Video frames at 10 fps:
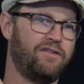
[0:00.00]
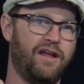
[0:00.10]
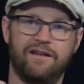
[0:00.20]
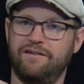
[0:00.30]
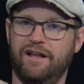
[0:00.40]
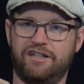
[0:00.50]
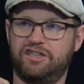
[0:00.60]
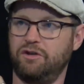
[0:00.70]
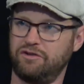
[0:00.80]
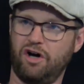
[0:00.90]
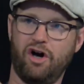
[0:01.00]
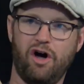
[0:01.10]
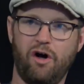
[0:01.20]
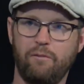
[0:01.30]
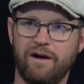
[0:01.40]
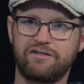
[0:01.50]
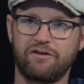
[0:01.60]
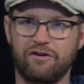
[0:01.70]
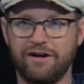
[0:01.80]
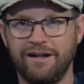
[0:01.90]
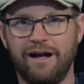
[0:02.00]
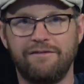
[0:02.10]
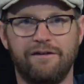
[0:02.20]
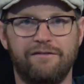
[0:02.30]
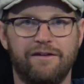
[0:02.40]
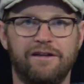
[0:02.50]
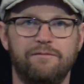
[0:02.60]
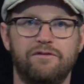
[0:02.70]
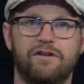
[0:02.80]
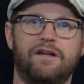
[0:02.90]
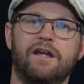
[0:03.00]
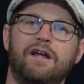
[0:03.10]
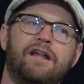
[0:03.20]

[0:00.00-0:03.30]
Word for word: that like shows all my story life of in the music.